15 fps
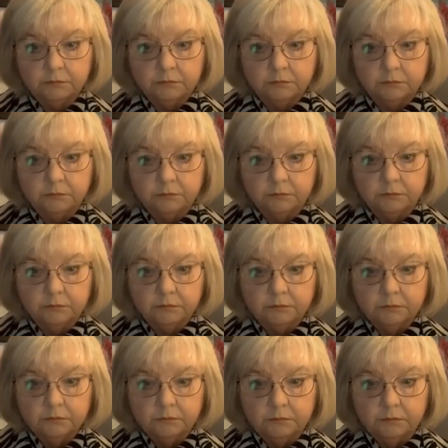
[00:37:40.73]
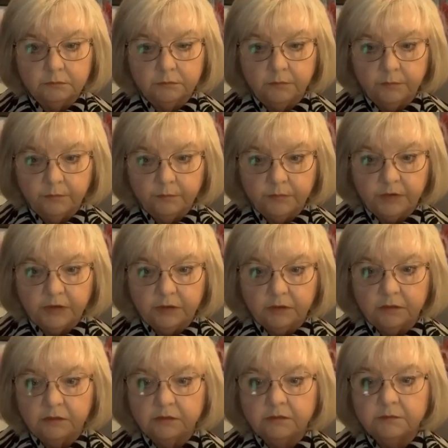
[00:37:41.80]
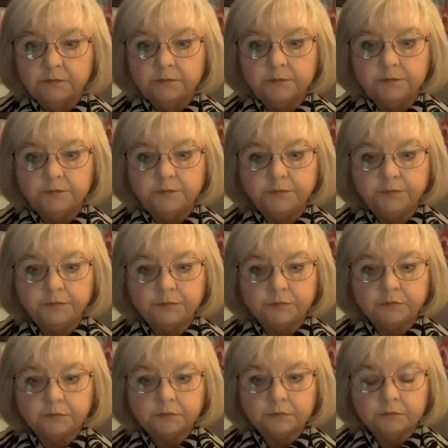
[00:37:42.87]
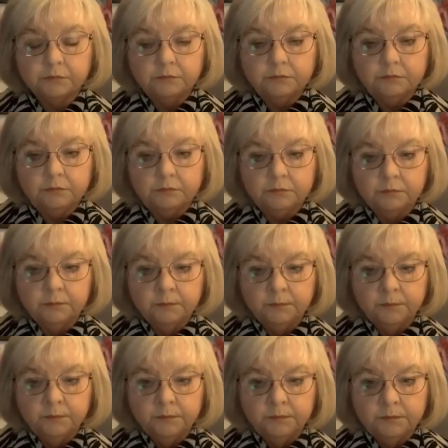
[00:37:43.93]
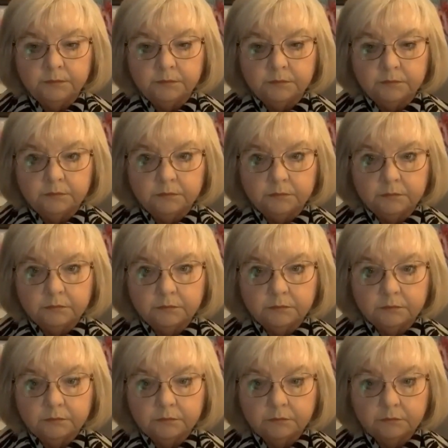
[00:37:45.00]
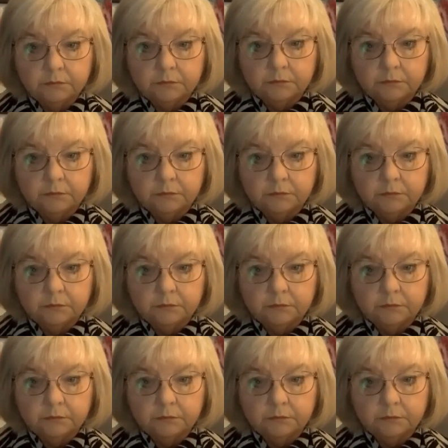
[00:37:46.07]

(silent)